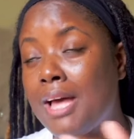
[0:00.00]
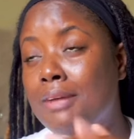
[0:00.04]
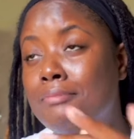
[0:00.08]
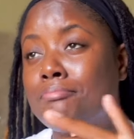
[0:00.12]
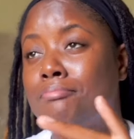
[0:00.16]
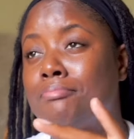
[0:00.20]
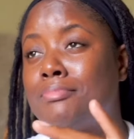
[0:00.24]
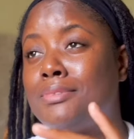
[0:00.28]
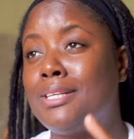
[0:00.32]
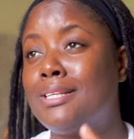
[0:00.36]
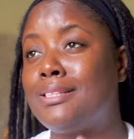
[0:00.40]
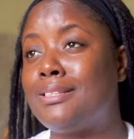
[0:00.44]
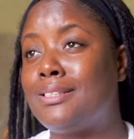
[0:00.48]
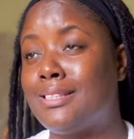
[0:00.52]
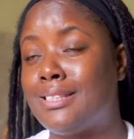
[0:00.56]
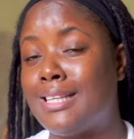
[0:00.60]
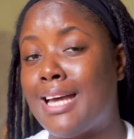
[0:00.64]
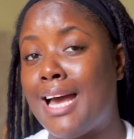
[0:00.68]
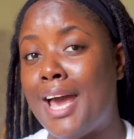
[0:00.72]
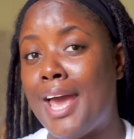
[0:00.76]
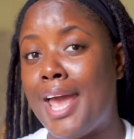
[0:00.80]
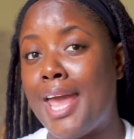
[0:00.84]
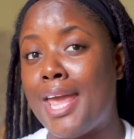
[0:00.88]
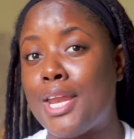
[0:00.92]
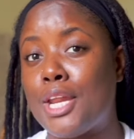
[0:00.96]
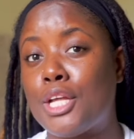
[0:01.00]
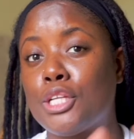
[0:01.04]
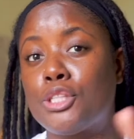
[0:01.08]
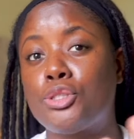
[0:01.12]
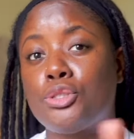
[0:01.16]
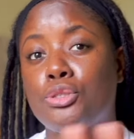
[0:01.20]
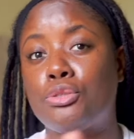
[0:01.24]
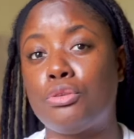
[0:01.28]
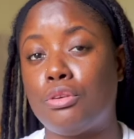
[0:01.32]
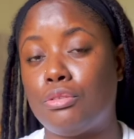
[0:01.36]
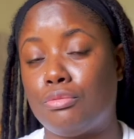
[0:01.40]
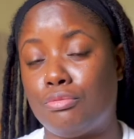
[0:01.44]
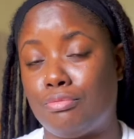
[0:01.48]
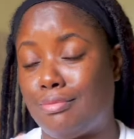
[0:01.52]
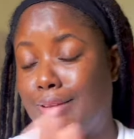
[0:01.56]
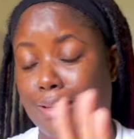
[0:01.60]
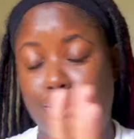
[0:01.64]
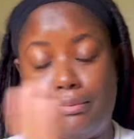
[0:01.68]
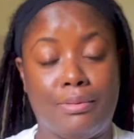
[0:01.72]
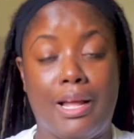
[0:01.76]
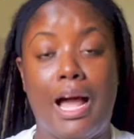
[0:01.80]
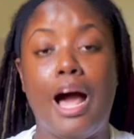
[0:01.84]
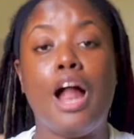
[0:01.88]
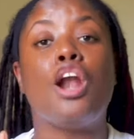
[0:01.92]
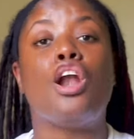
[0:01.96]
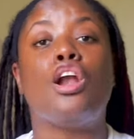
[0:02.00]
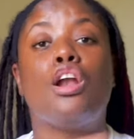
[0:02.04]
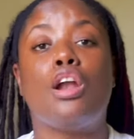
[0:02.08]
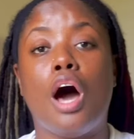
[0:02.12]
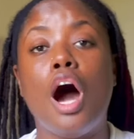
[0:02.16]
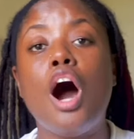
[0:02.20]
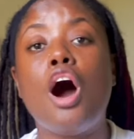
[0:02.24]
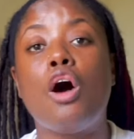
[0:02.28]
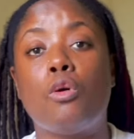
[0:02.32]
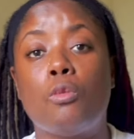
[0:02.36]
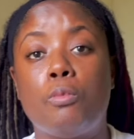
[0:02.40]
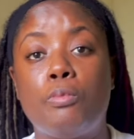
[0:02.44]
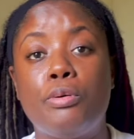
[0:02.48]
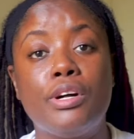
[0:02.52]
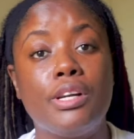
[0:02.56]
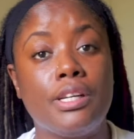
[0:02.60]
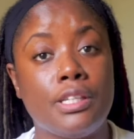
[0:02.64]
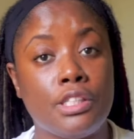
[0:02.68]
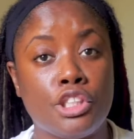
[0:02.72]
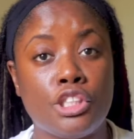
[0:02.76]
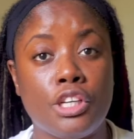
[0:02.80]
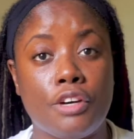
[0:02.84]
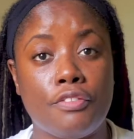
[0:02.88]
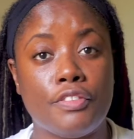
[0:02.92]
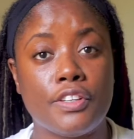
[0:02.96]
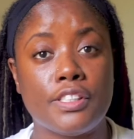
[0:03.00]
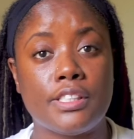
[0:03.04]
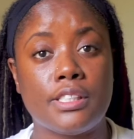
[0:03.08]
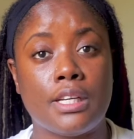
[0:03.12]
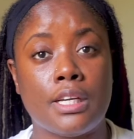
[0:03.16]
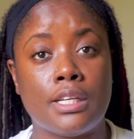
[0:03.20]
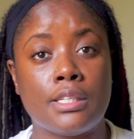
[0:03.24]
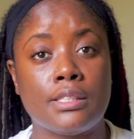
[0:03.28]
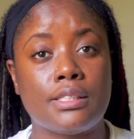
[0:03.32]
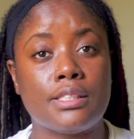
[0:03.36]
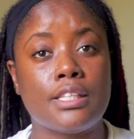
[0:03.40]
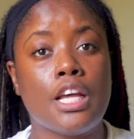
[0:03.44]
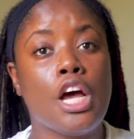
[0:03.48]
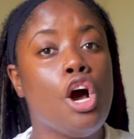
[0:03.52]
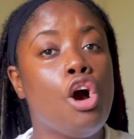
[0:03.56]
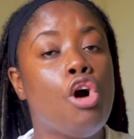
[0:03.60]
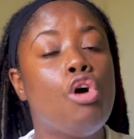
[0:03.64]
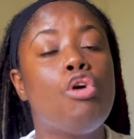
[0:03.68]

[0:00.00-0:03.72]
decide to allow police officers,